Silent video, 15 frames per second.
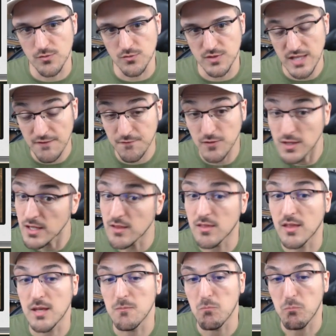definitely
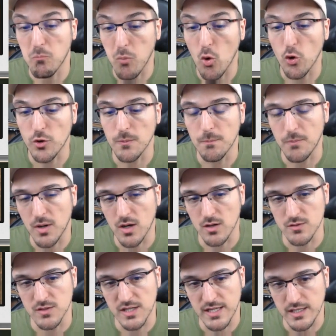the important
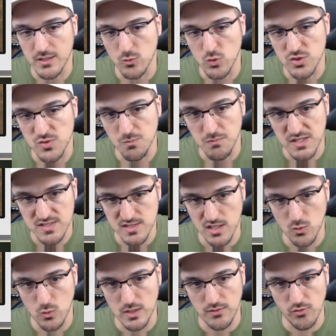part that I was
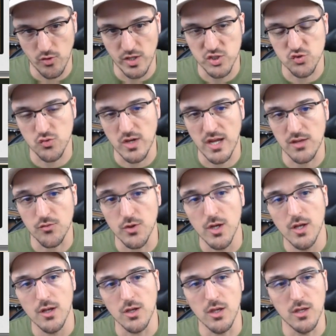missing whenever I tried
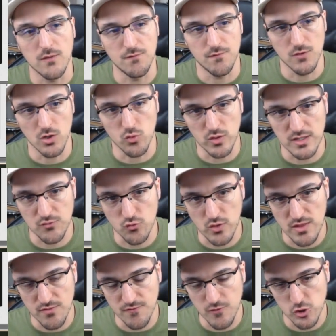
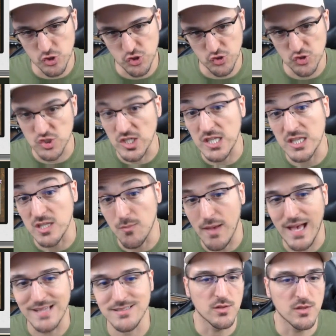green-red versions in the
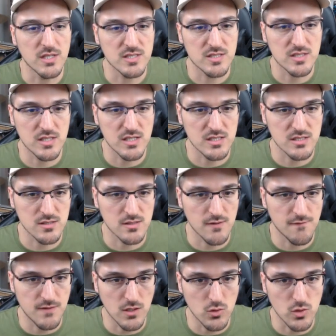past. This is
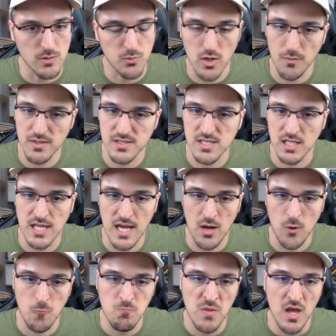very promising
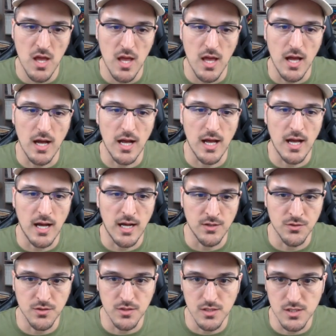now,
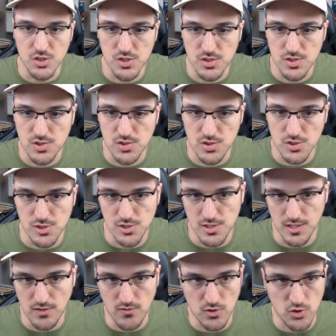and it just,
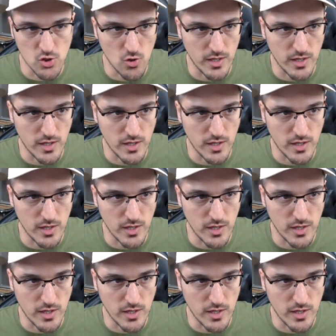even though